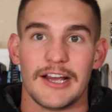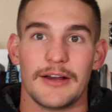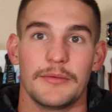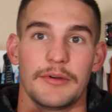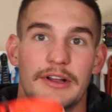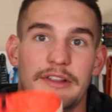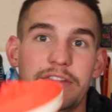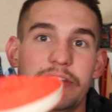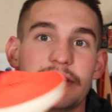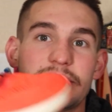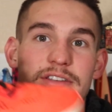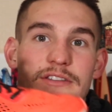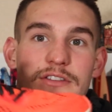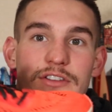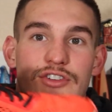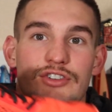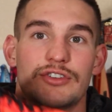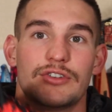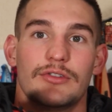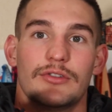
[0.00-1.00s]
But this is
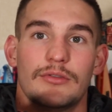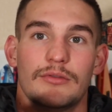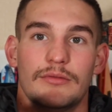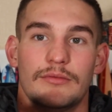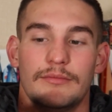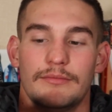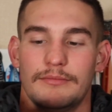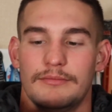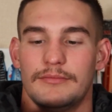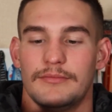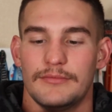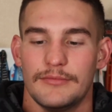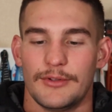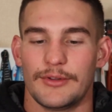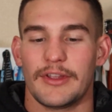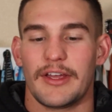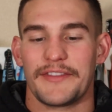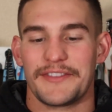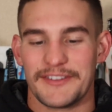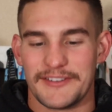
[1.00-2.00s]
the shoe, well,
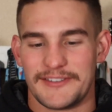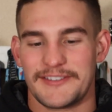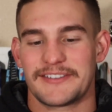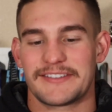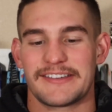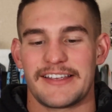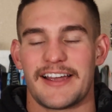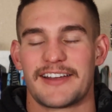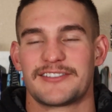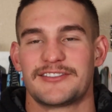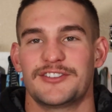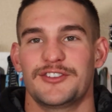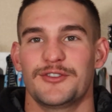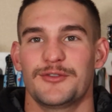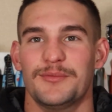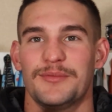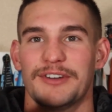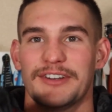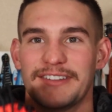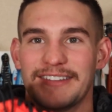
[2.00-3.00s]
not this exact
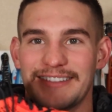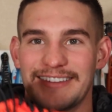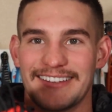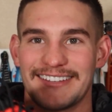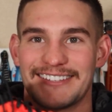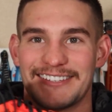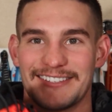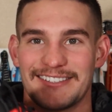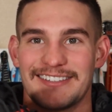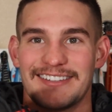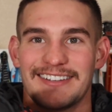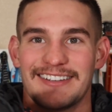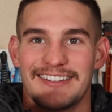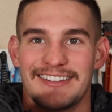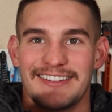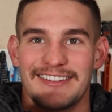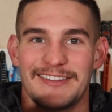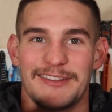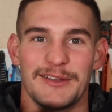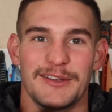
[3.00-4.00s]
shoe, but this is
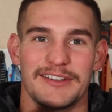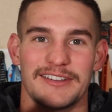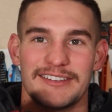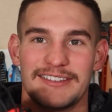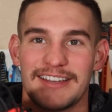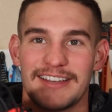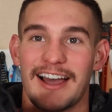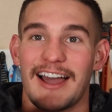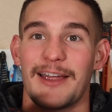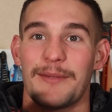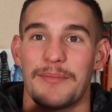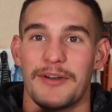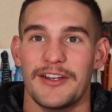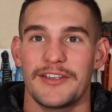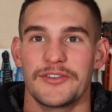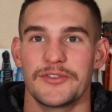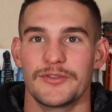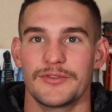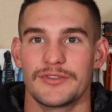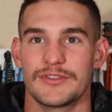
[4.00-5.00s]
the type I
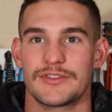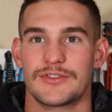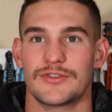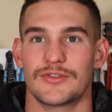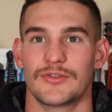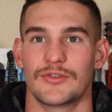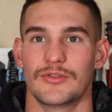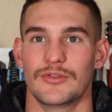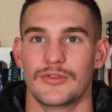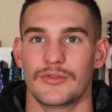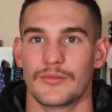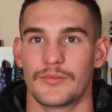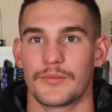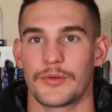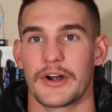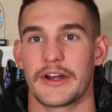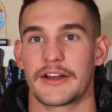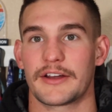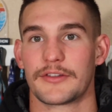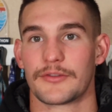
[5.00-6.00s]
use to
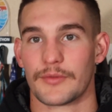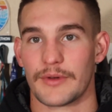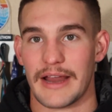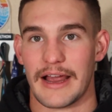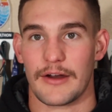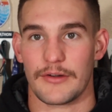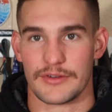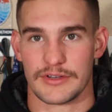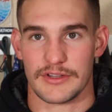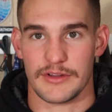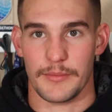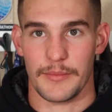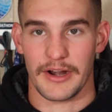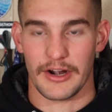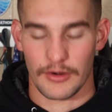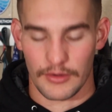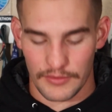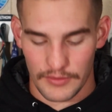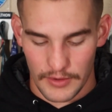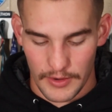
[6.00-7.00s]
break 3 hours in the
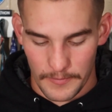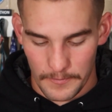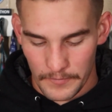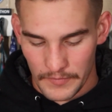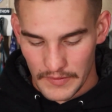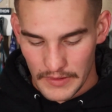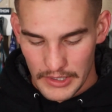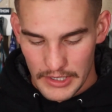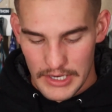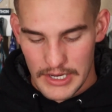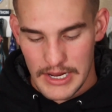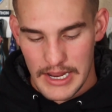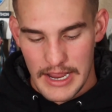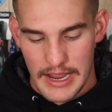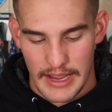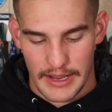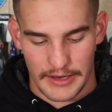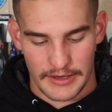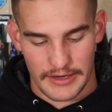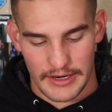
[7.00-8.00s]
marathon.
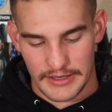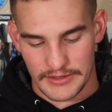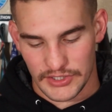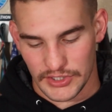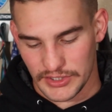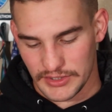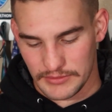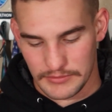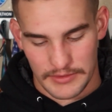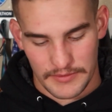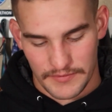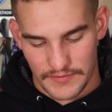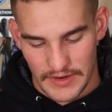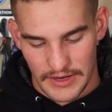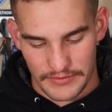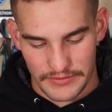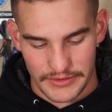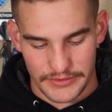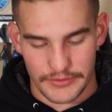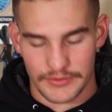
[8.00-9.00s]
And I just have
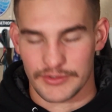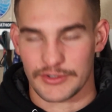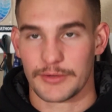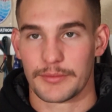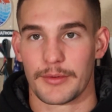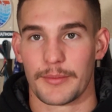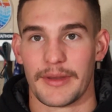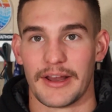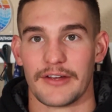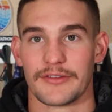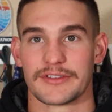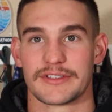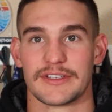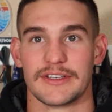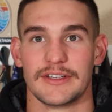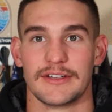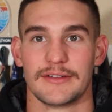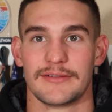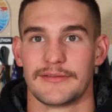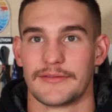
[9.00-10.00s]
found that they're super
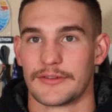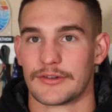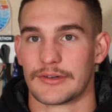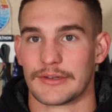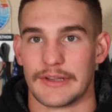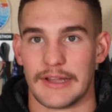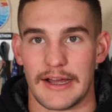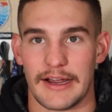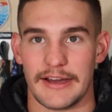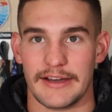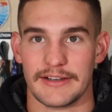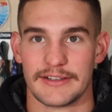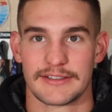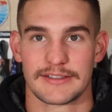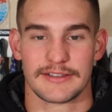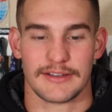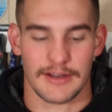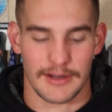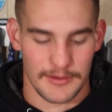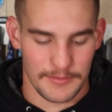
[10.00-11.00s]
bouncy, they're
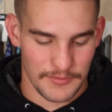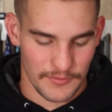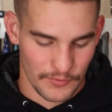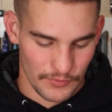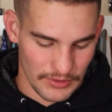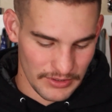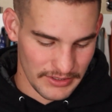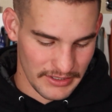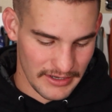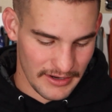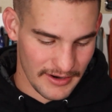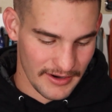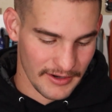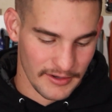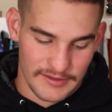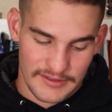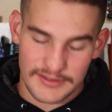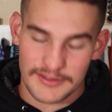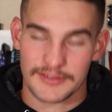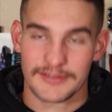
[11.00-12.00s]
light, really
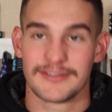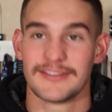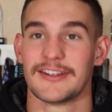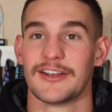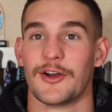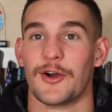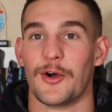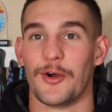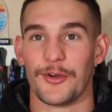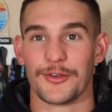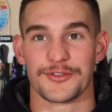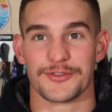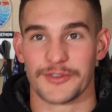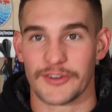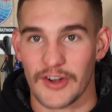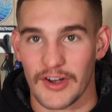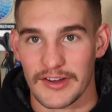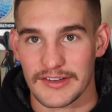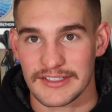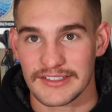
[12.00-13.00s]
nice, also
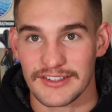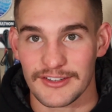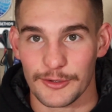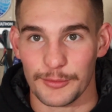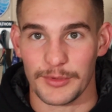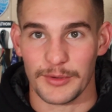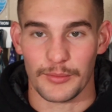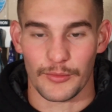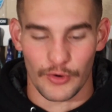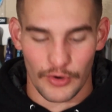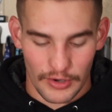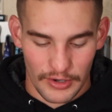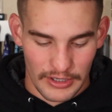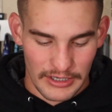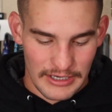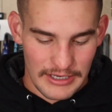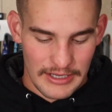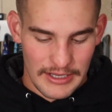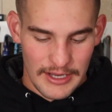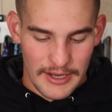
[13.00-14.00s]
cost a little bit more,
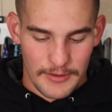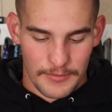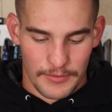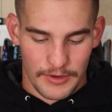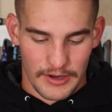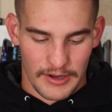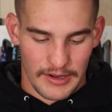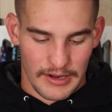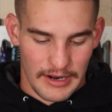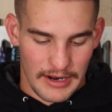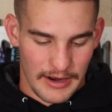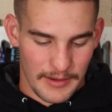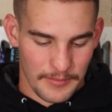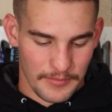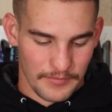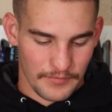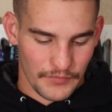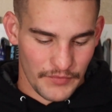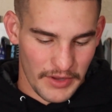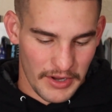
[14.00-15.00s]
but
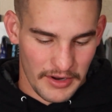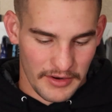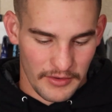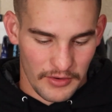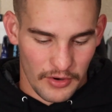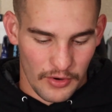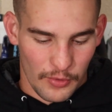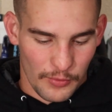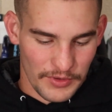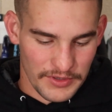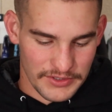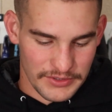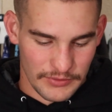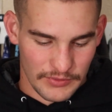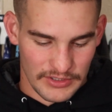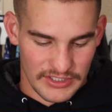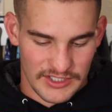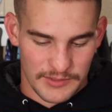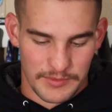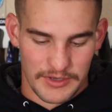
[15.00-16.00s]
I'm not always
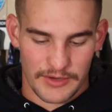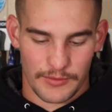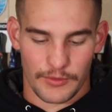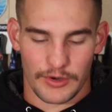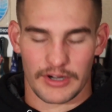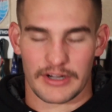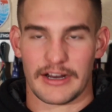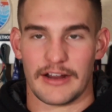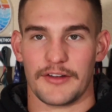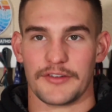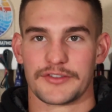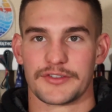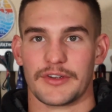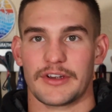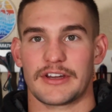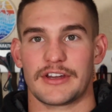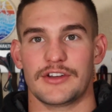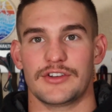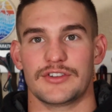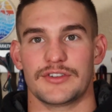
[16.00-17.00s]
doing speed workouts, so
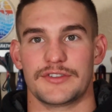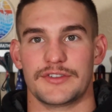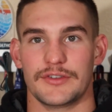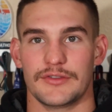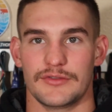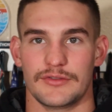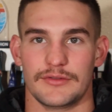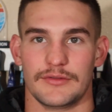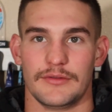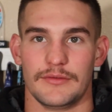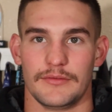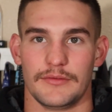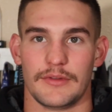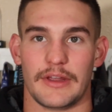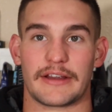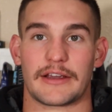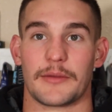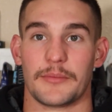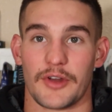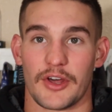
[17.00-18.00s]
I can just use,
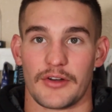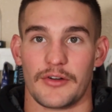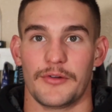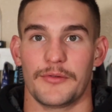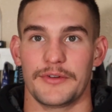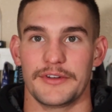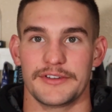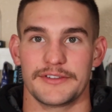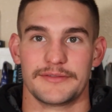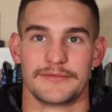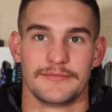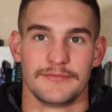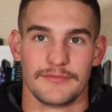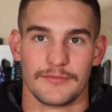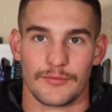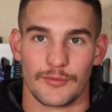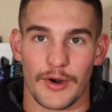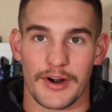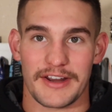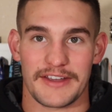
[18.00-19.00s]
like, I'm not always
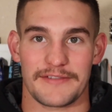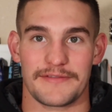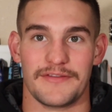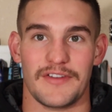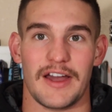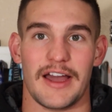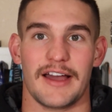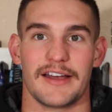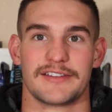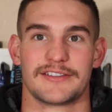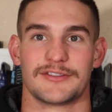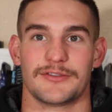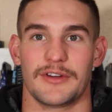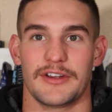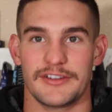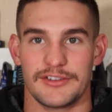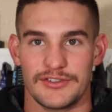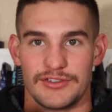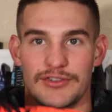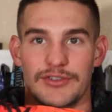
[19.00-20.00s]
running fast, so
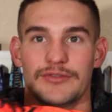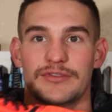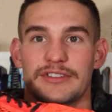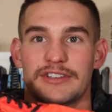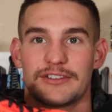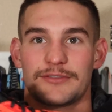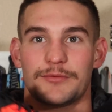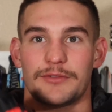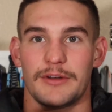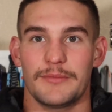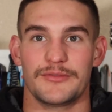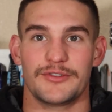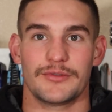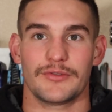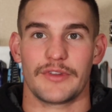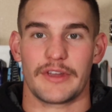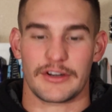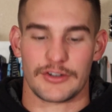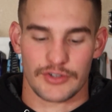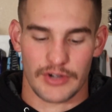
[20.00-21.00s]
I just use this when I'm
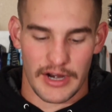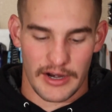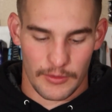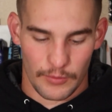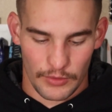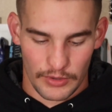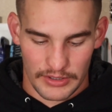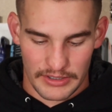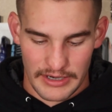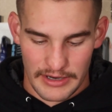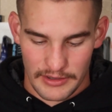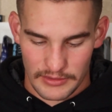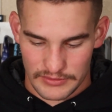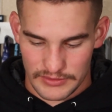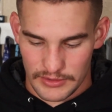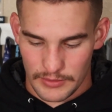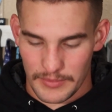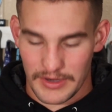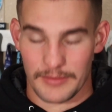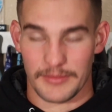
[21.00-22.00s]
doing like track
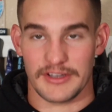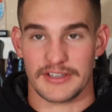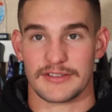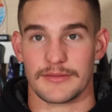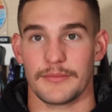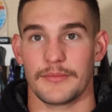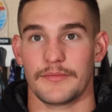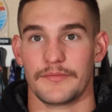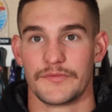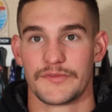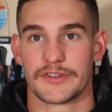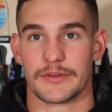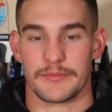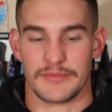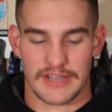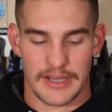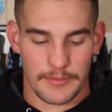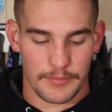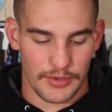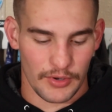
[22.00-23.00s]
workouts or maybe some
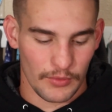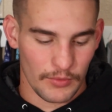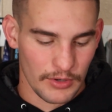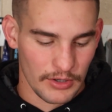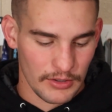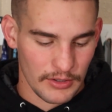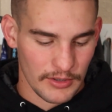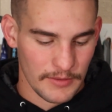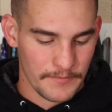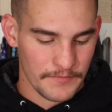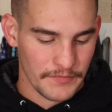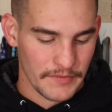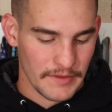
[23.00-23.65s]
tempo work,